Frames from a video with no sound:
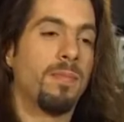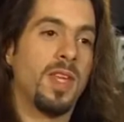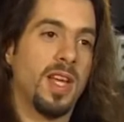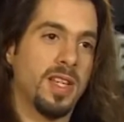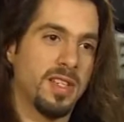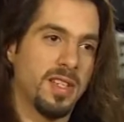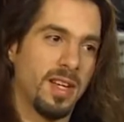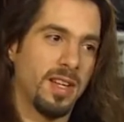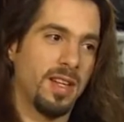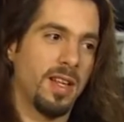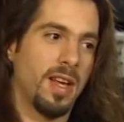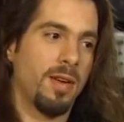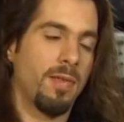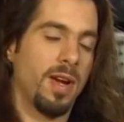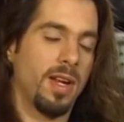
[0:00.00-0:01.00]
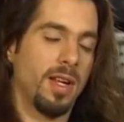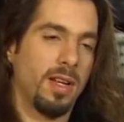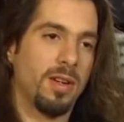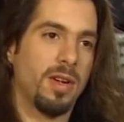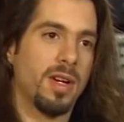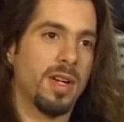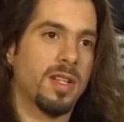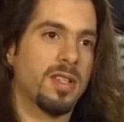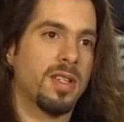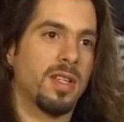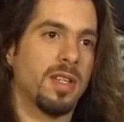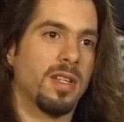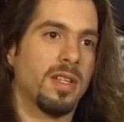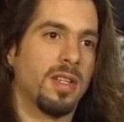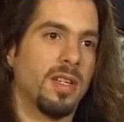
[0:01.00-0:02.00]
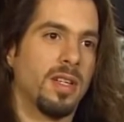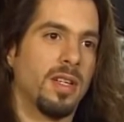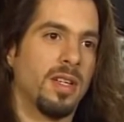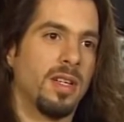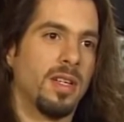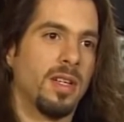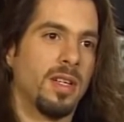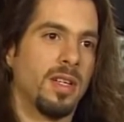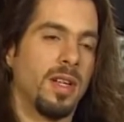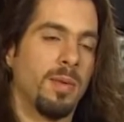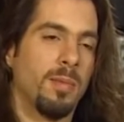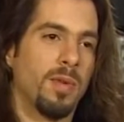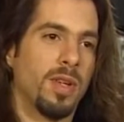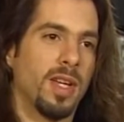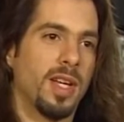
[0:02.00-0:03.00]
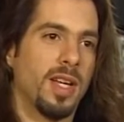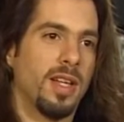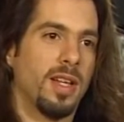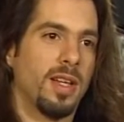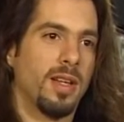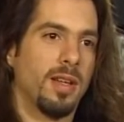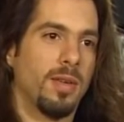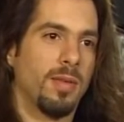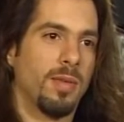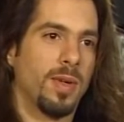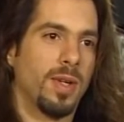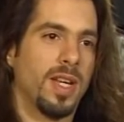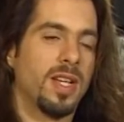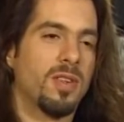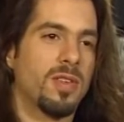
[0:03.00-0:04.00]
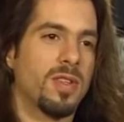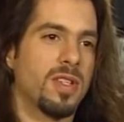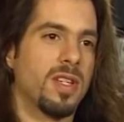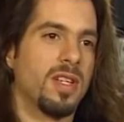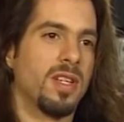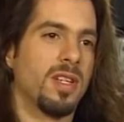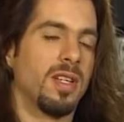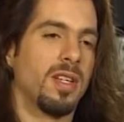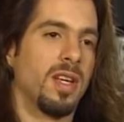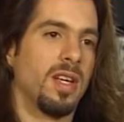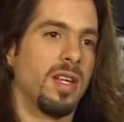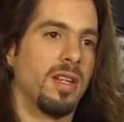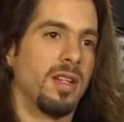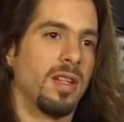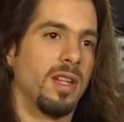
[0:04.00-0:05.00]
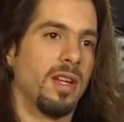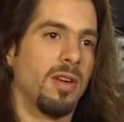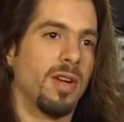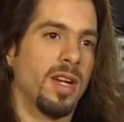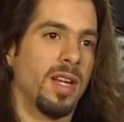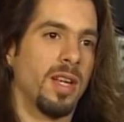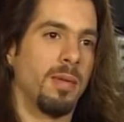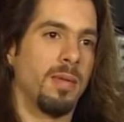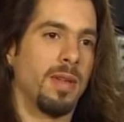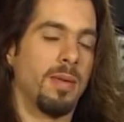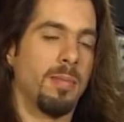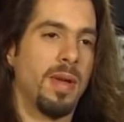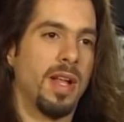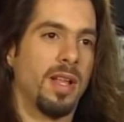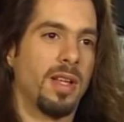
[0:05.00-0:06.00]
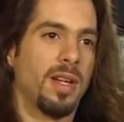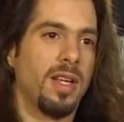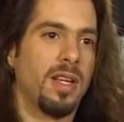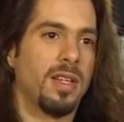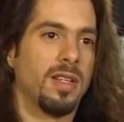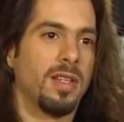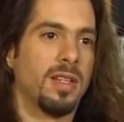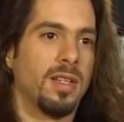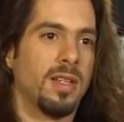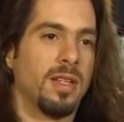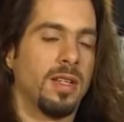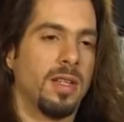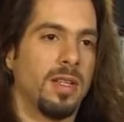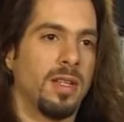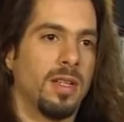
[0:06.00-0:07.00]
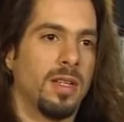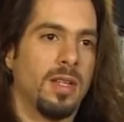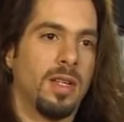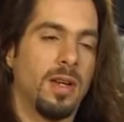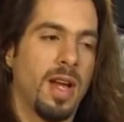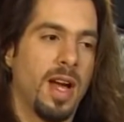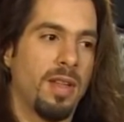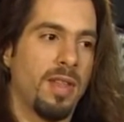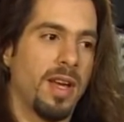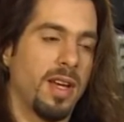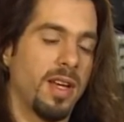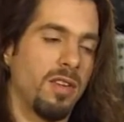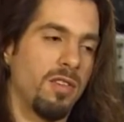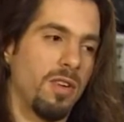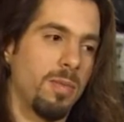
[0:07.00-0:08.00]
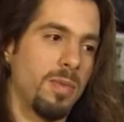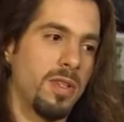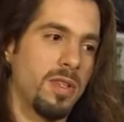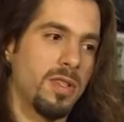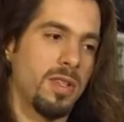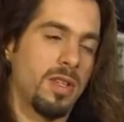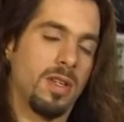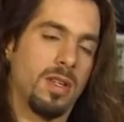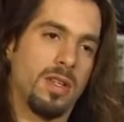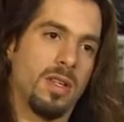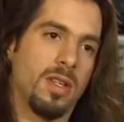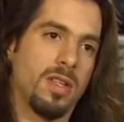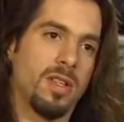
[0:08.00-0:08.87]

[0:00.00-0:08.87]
Yes, I write lyrics, and I'm really interested in lyric and melody and how that contributes to the